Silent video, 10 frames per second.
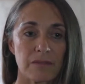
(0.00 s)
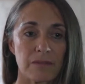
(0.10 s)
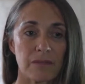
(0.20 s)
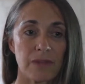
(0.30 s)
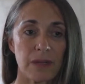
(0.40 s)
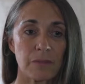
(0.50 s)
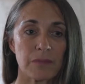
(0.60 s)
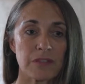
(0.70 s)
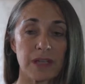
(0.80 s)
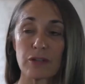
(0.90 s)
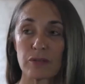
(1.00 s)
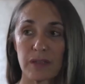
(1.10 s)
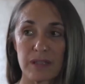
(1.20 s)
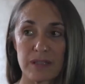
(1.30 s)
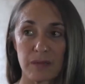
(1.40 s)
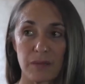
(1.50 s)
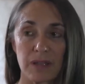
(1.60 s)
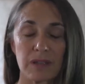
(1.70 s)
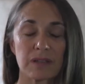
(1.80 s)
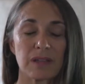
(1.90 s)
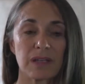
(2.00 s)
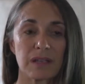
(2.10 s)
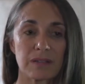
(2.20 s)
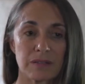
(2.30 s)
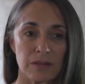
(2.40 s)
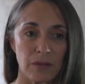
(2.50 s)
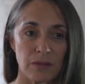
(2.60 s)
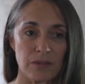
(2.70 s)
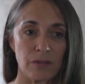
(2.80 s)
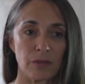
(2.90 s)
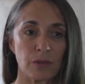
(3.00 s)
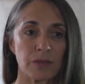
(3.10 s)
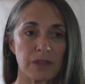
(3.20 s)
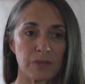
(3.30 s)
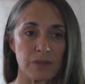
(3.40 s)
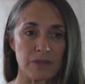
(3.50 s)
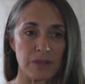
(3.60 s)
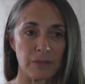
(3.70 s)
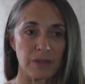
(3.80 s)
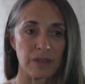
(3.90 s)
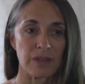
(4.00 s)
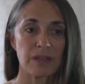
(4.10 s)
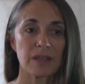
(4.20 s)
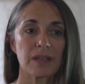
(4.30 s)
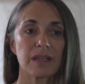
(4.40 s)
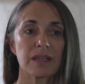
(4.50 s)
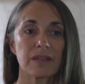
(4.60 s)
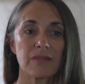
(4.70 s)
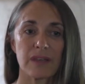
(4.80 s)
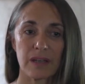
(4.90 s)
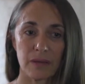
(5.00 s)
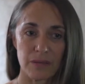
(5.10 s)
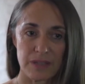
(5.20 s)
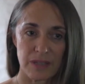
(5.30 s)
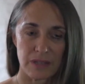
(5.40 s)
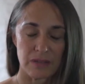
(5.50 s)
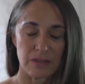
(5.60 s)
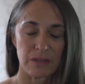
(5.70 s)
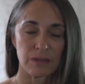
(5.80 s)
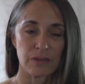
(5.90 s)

them sexualizing me and also verbally abusing me. And then I was taken to the